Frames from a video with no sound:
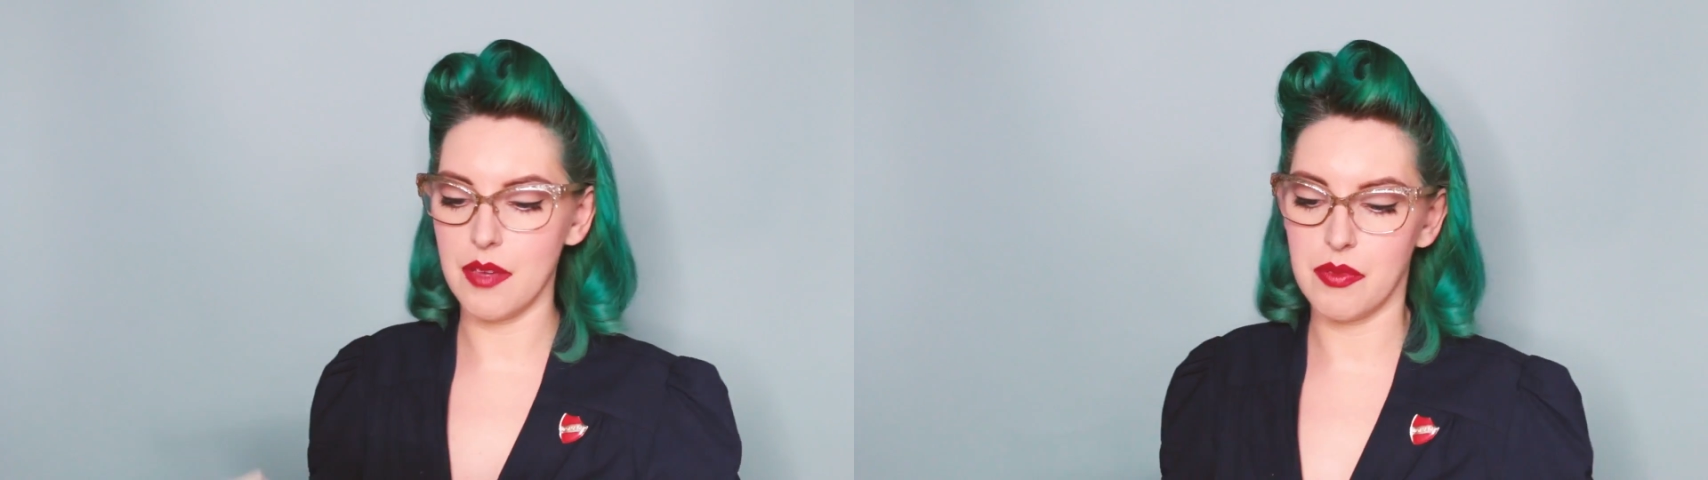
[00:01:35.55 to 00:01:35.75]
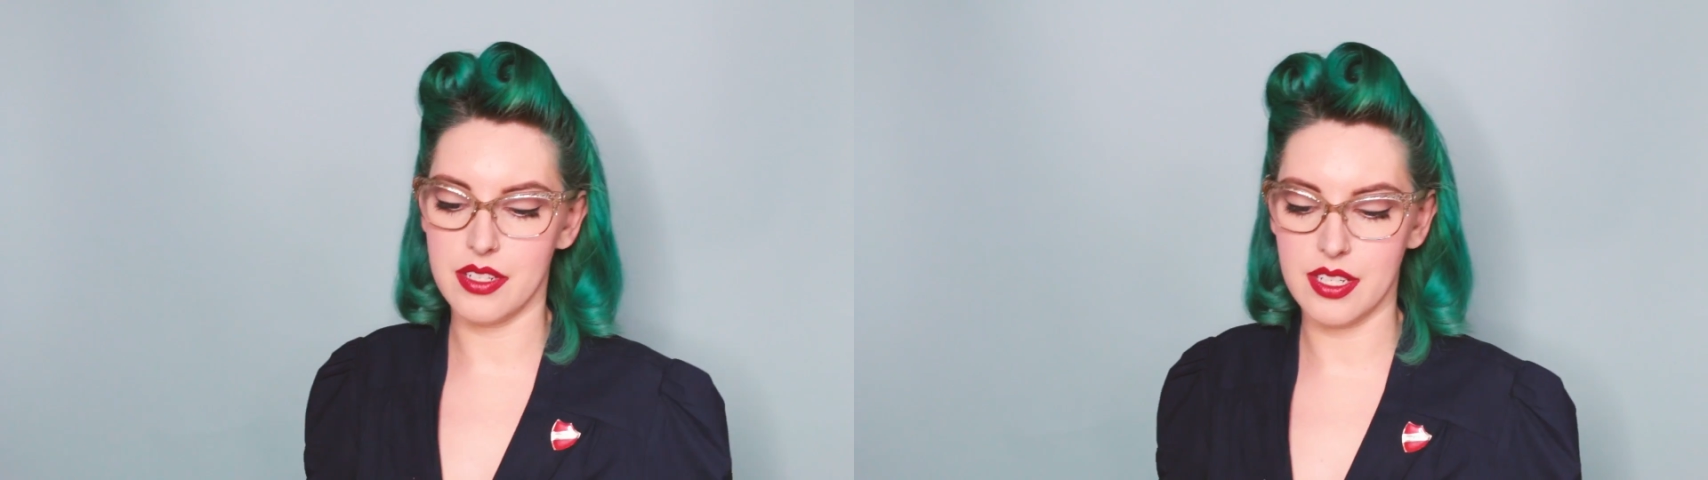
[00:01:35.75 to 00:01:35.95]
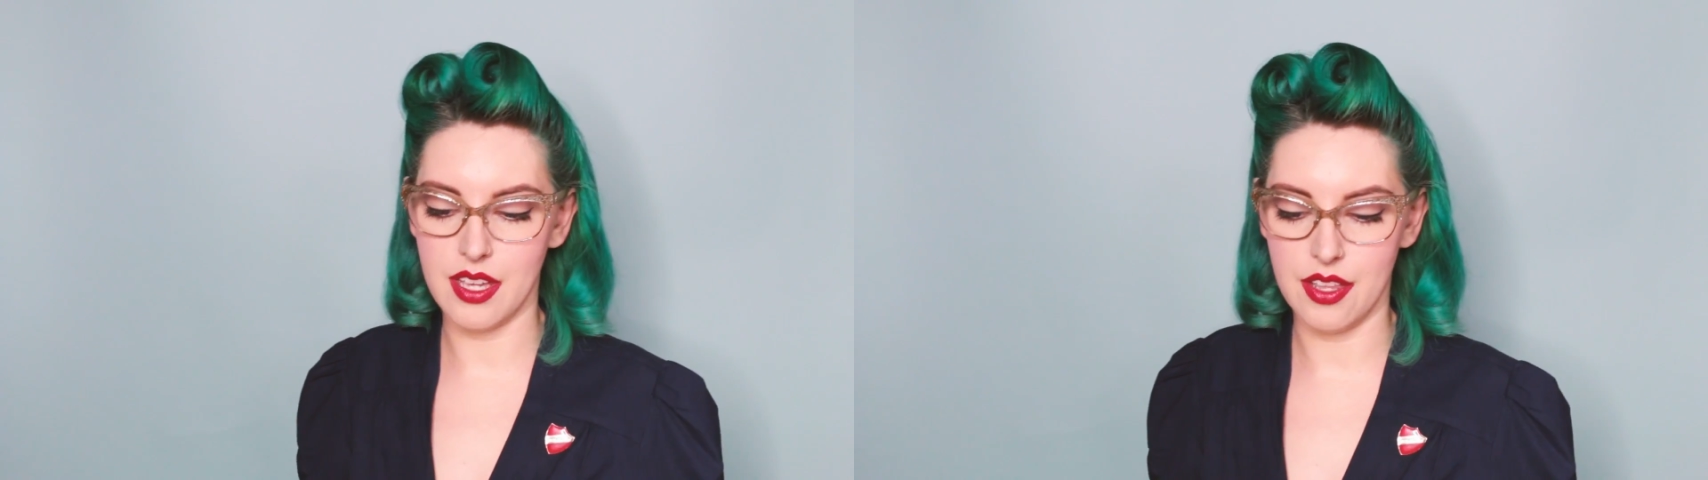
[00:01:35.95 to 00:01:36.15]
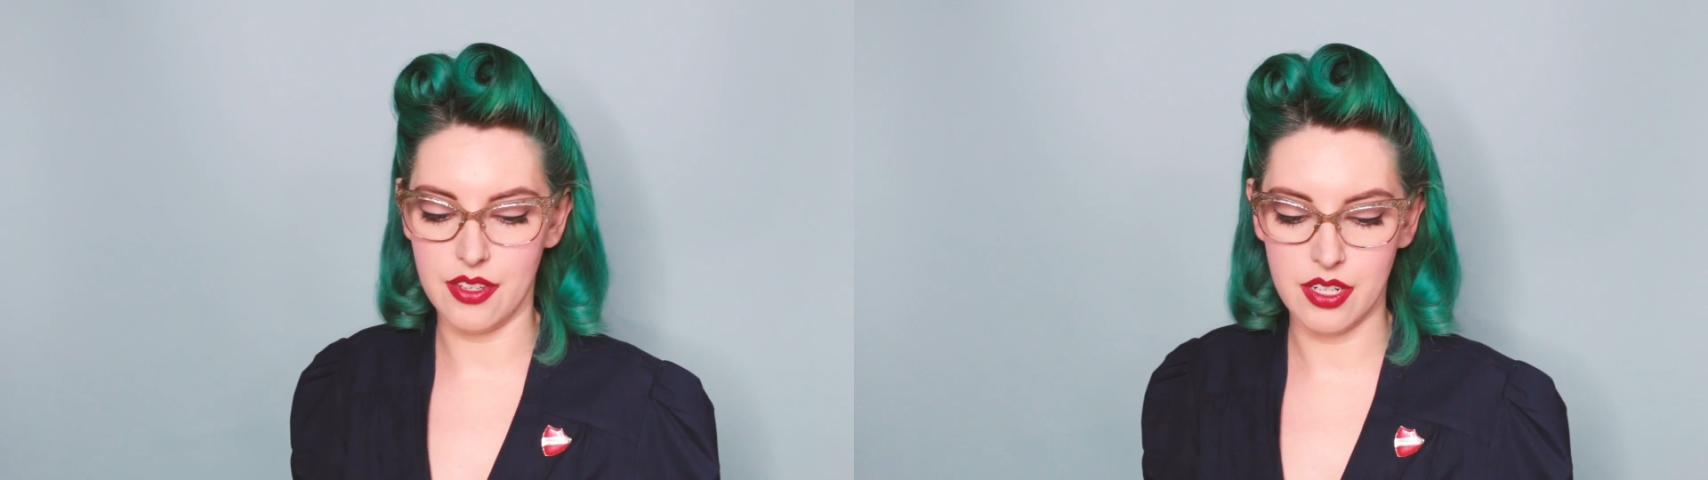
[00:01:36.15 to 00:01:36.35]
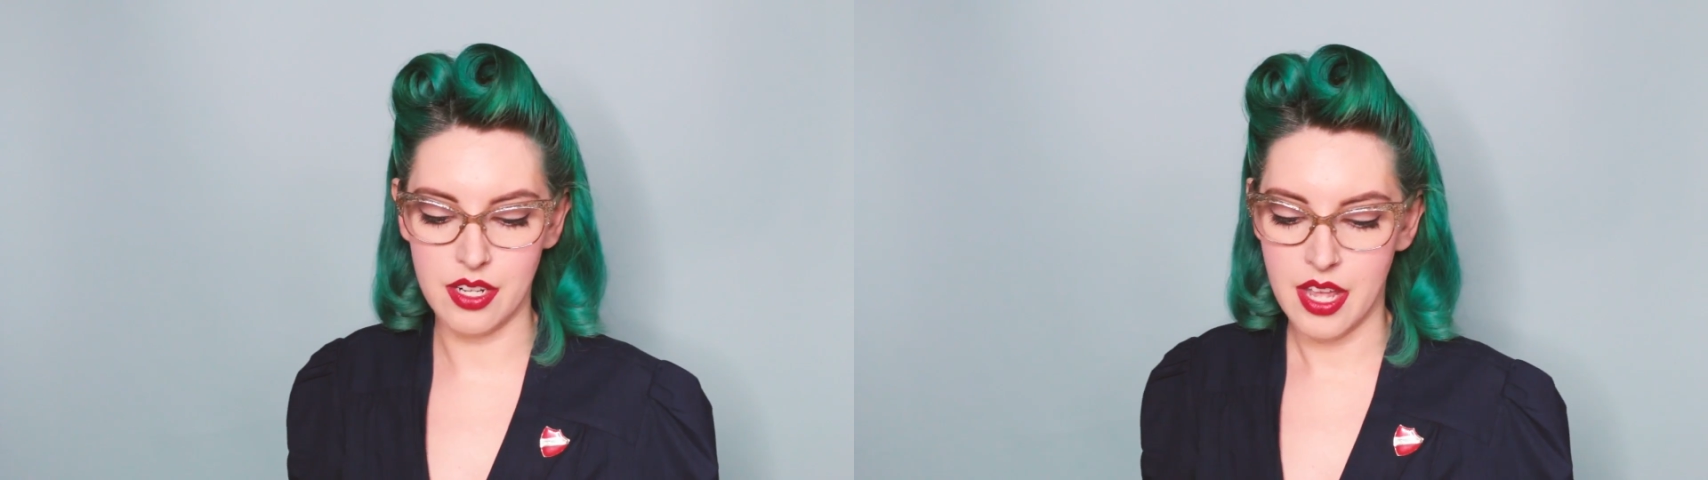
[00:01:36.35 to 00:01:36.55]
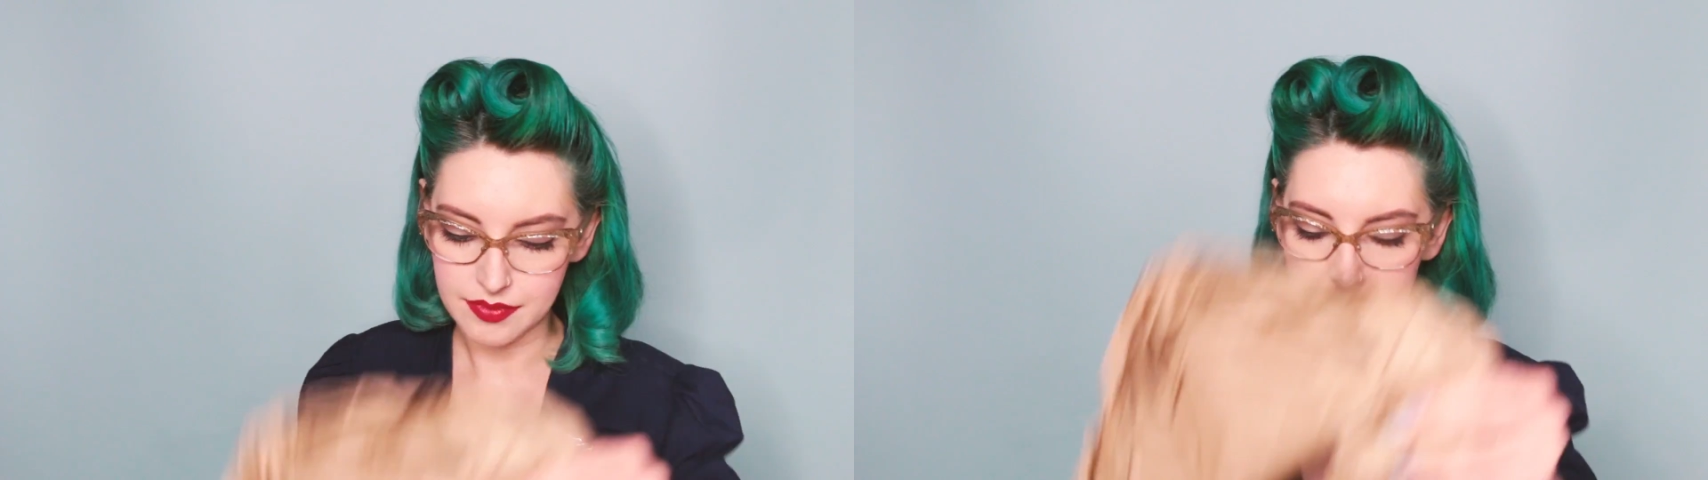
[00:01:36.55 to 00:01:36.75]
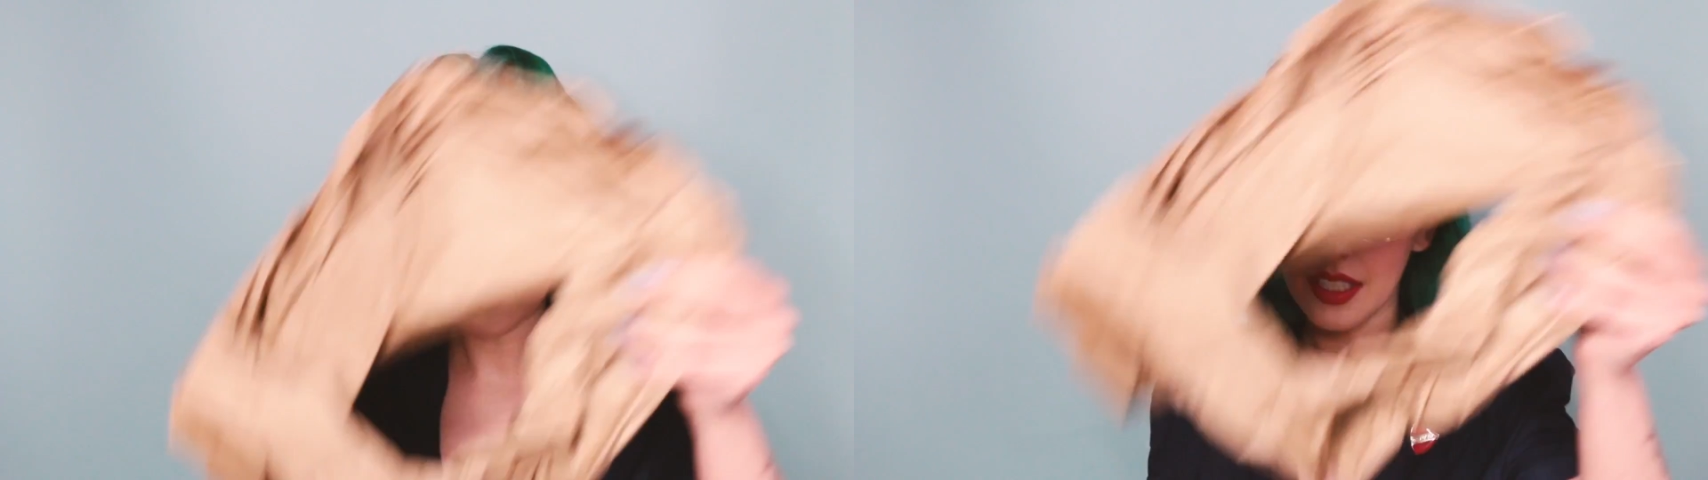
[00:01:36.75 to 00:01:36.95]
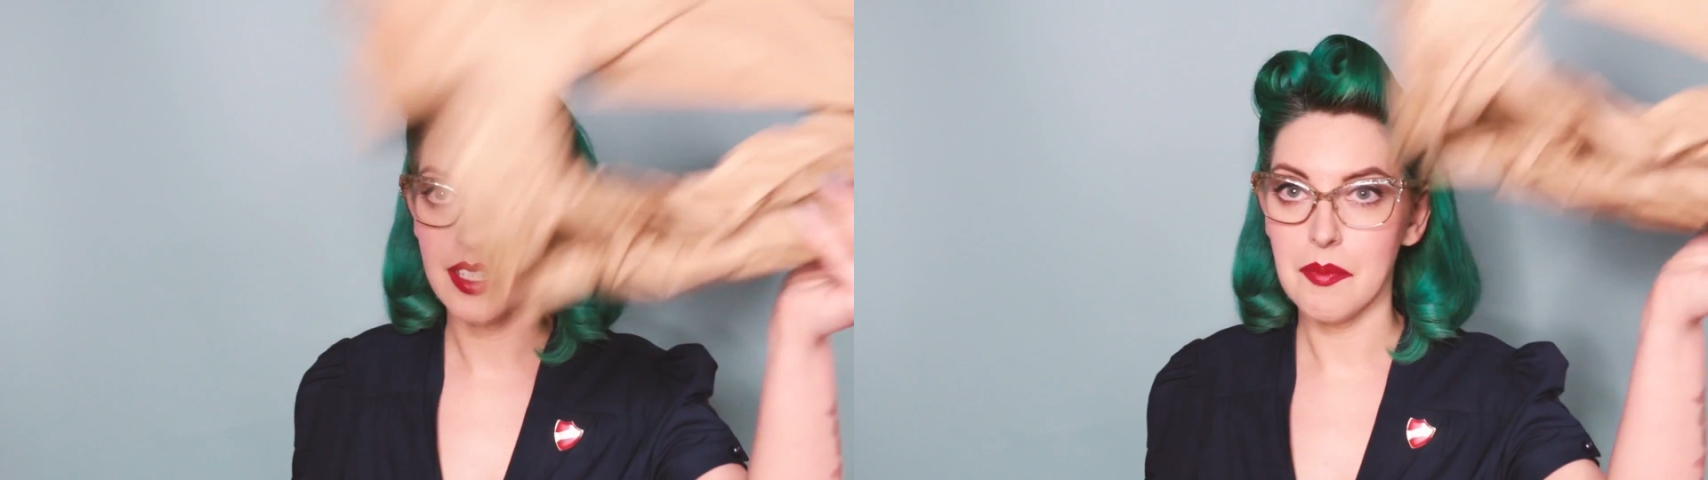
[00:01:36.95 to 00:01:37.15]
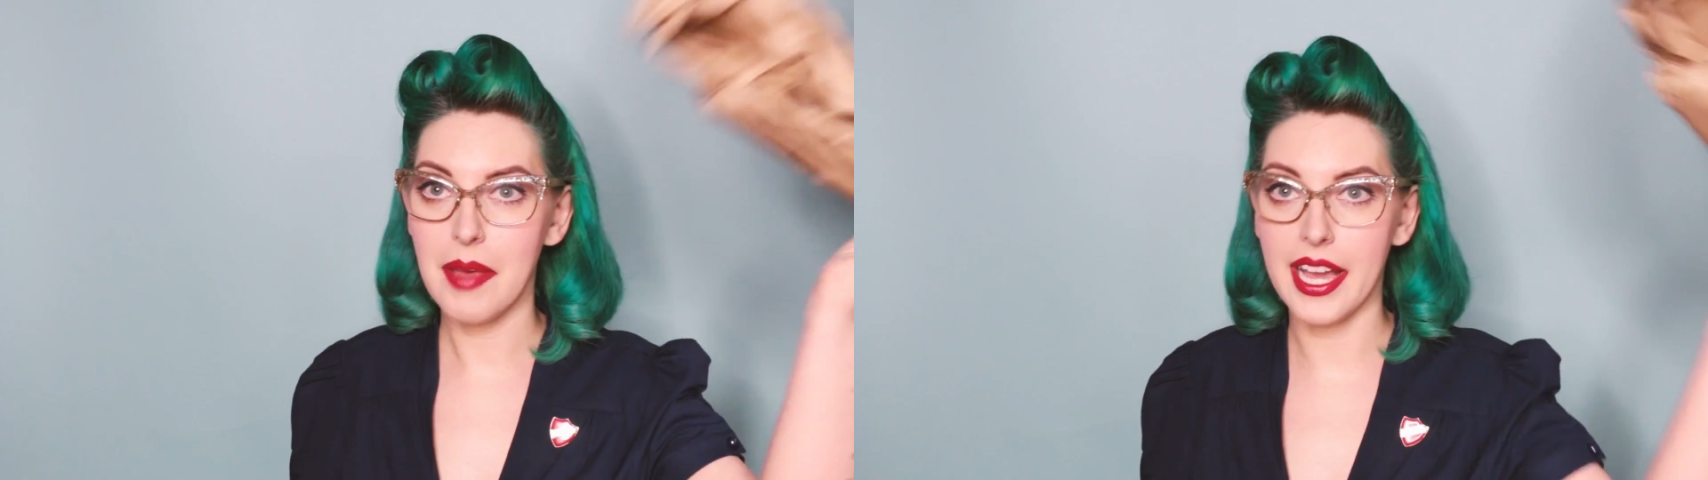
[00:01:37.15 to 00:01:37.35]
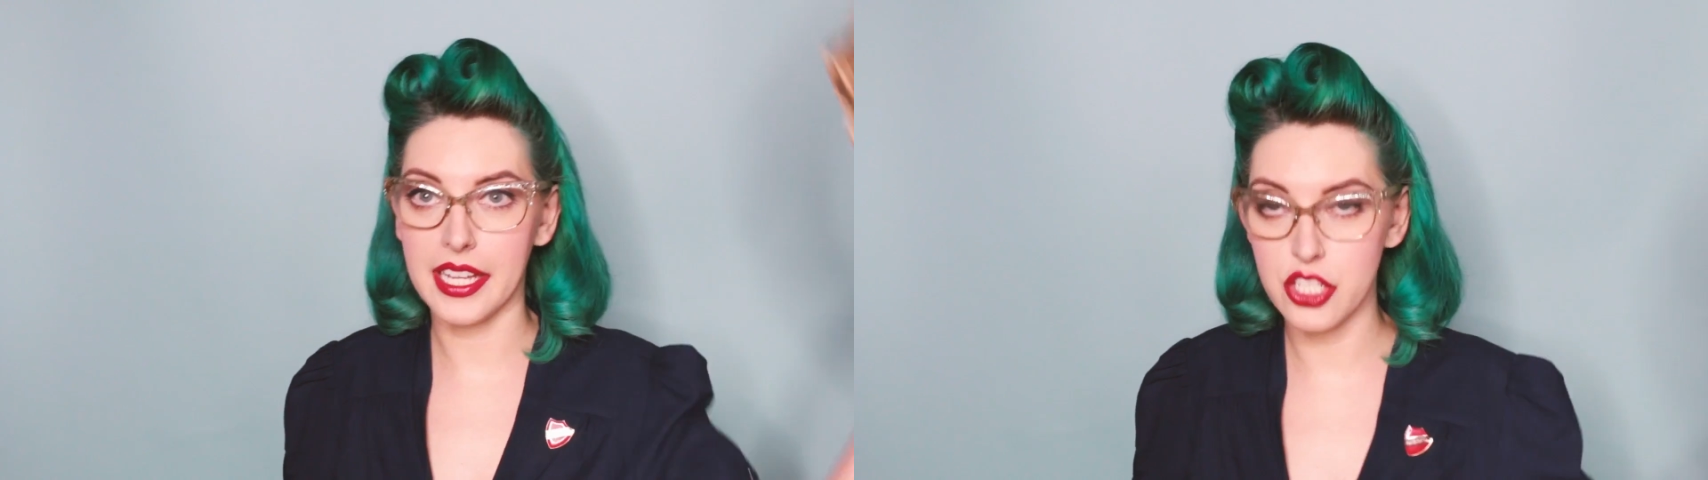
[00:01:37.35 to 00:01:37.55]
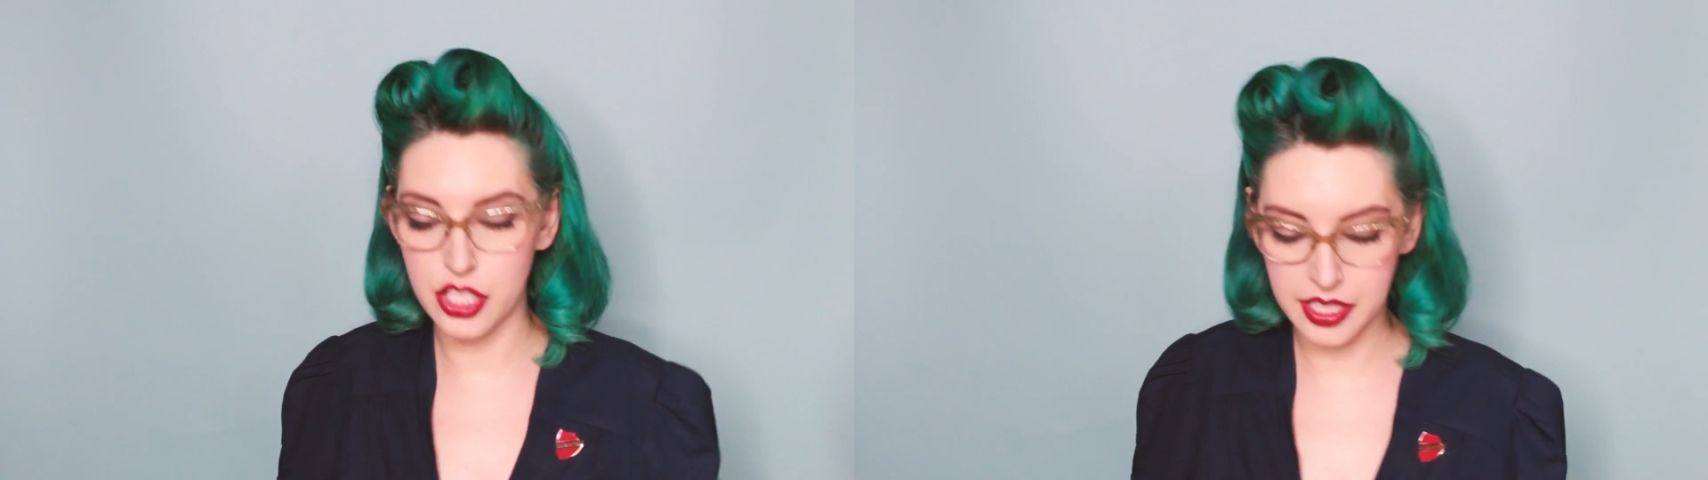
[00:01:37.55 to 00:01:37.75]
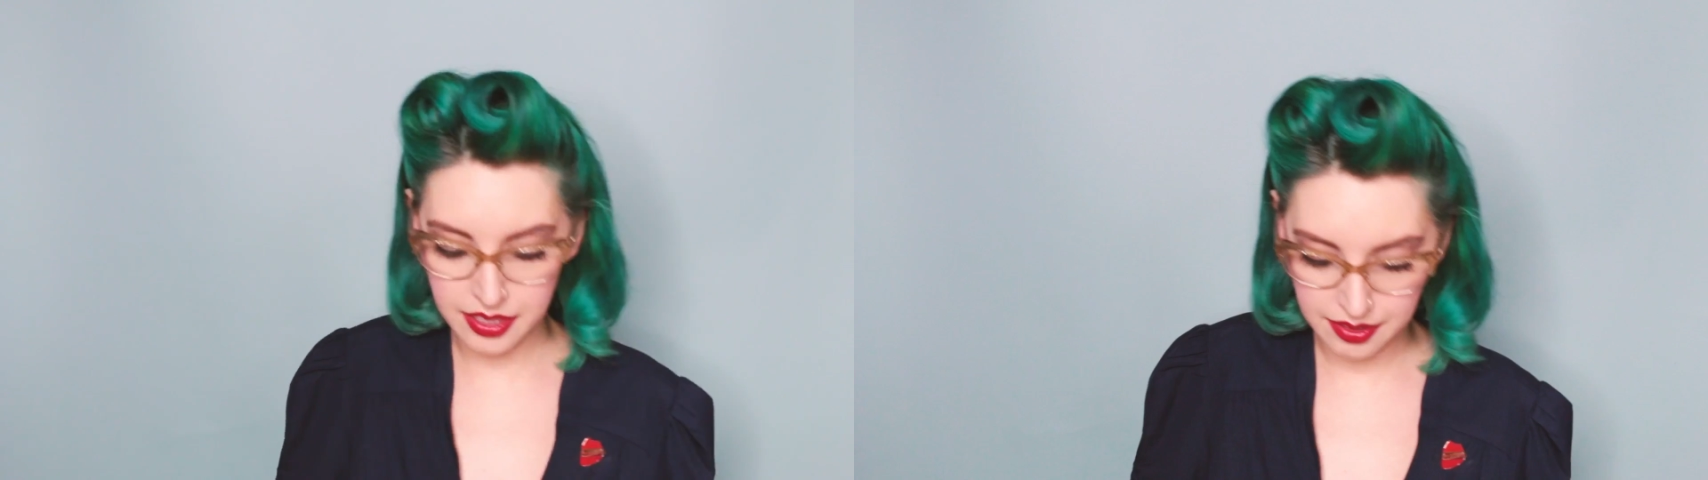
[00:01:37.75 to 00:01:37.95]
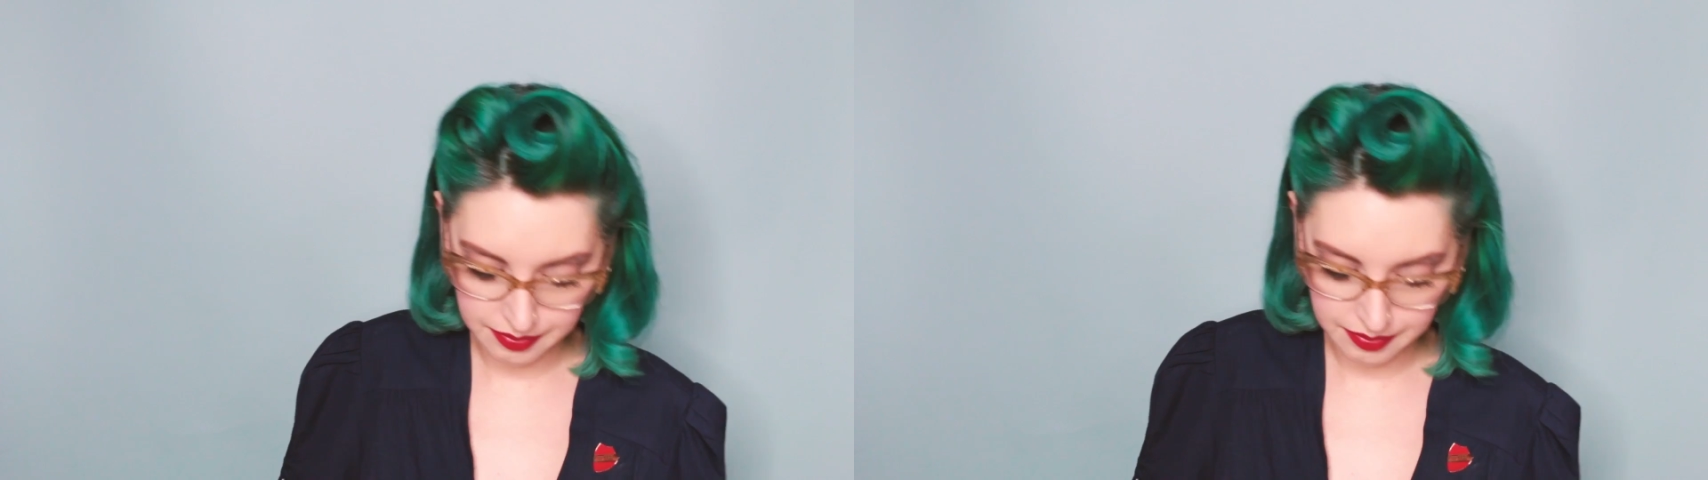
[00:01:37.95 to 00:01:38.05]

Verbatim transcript: put together. Packaging.